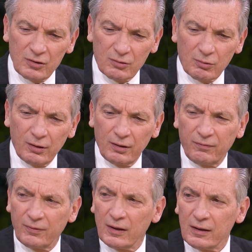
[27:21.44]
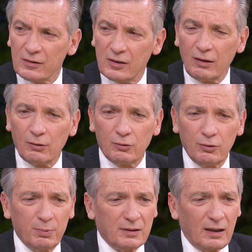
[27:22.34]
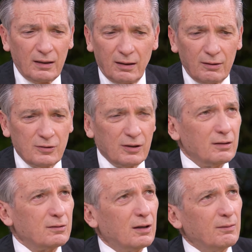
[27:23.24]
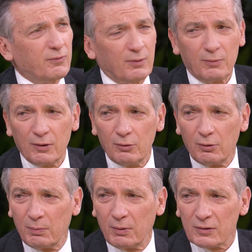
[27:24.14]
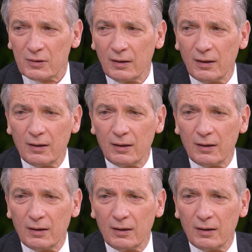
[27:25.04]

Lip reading: destroy the CO2, but that energy could come from renewables.